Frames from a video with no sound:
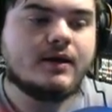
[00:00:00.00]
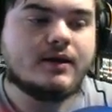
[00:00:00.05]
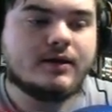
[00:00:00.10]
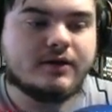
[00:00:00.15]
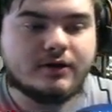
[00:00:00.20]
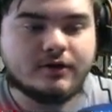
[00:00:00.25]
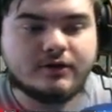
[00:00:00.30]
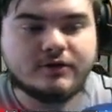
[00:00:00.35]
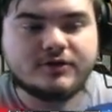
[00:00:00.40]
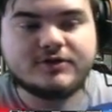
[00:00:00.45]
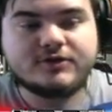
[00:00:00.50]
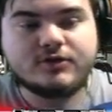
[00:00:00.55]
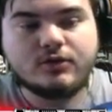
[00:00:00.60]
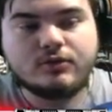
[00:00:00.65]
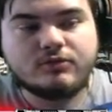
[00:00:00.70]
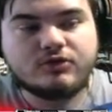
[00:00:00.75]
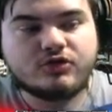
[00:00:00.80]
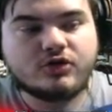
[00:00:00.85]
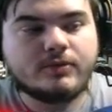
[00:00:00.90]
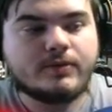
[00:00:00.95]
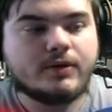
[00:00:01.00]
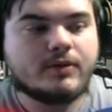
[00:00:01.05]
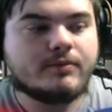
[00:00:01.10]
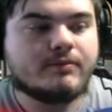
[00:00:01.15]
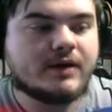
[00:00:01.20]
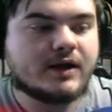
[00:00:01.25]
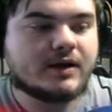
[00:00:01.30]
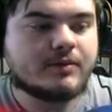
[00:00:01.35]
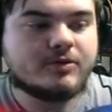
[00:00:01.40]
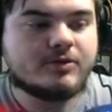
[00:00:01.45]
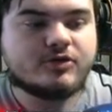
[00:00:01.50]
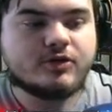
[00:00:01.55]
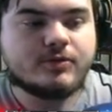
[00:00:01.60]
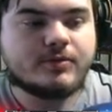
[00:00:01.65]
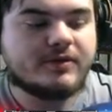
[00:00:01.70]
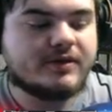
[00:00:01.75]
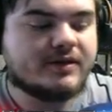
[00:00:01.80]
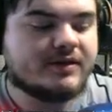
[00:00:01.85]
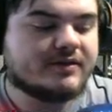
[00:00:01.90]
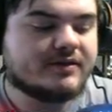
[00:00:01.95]
you know, Stormtrooper, Magma
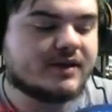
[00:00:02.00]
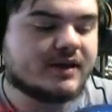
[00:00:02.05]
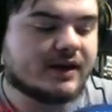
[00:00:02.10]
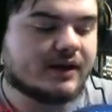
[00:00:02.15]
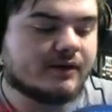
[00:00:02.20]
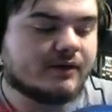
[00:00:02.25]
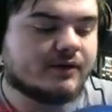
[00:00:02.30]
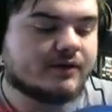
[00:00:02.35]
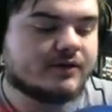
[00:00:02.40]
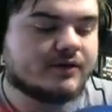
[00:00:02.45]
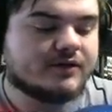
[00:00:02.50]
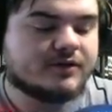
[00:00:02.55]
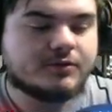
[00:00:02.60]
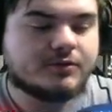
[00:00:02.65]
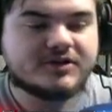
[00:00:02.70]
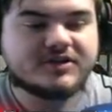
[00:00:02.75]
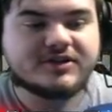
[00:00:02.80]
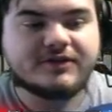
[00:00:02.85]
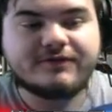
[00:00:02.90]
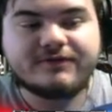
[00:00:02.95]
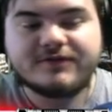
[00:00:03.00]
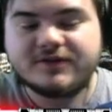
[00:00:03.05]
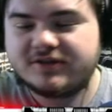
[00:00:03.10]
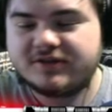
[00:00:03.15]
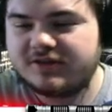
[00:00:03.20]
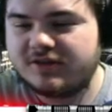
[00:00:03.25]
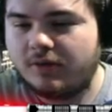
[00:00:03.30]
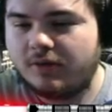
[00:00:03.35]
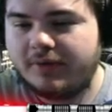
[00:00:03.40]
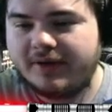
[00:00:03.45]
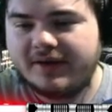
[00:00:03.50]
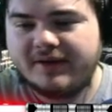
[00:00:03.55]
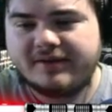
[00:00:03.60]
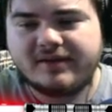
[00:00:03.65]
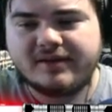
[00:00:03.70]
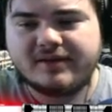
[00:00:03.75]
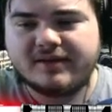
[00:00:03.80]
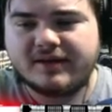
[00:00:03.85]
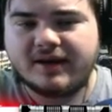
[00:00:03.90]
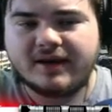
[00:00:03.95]
Trooper, these are characters which are so
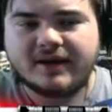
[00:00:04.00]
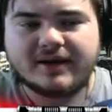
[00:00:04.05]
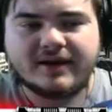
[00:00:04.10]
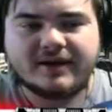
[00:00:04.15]
easy to get.